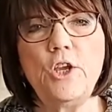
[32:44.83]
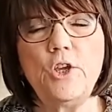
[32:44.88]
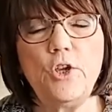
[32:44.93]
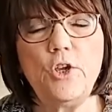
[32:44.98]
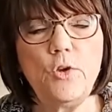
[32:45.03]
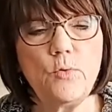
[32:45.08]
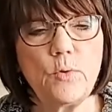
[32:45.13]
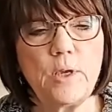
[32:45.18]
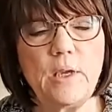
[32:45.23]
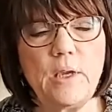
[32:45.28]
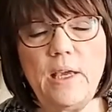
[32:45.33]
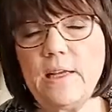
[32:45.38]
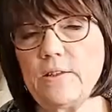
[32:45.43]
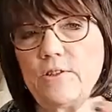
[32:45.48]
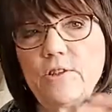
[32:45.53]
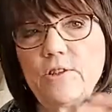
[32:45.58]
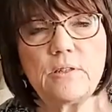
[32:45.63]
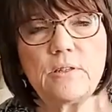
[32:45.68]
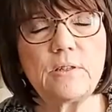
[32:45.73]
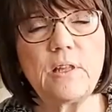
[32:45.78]

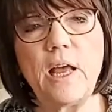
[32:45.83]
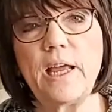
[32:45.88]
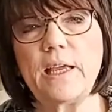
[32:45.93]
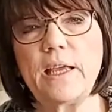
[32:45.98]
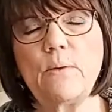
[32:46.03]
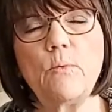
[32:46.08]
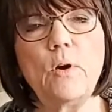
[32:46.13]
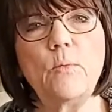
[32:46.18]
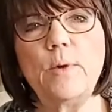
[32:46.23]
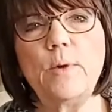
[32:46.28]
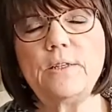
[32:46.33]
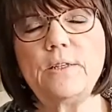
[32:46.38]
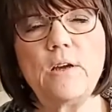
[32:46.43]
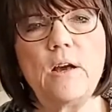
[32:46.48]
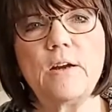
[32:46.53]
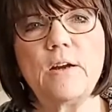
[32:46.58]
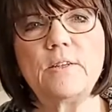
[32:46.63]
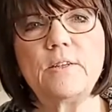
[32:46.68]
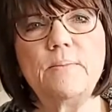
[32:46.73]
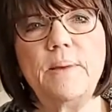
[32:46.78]
It's just like what we
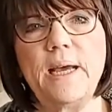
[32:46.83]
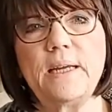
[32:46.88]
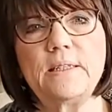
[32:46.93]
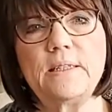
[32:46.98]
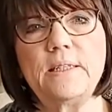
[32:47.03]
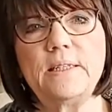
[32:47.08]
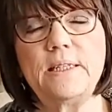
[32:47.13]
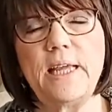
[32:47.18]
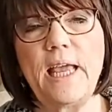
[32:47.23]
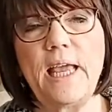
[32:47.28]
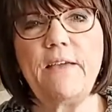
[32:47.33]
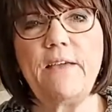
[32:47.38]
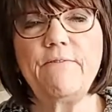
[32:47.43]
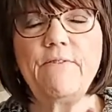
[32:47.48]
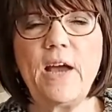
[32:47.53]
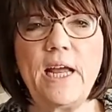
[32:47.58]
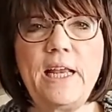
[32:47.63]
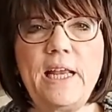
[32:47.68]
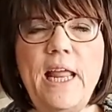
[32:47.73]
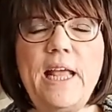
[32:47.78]
talked about today.
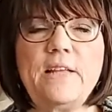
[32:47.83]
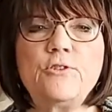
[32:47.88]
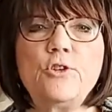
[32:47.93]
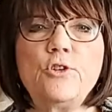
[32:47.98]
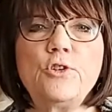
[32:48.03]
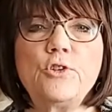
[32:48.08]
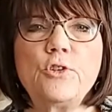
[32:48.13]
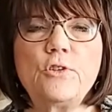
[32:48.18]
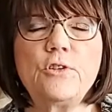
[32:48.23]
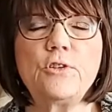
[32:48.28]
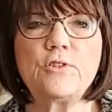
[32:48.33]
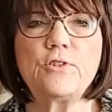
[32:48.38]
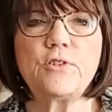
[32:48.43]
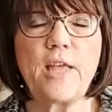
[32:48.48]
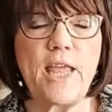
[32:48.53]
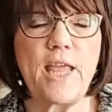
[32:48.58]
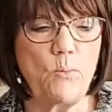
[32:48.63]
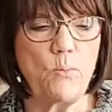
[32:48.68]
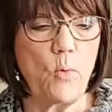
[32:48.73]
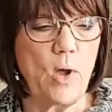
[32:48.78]
Finances are the
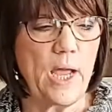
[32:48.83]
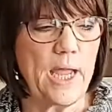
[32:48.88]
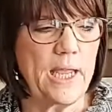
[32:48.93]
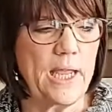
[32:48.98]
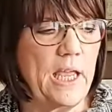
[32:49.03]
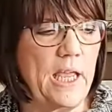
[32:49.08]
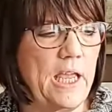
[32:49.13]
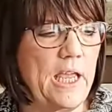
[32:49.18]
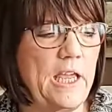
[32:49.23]
same way.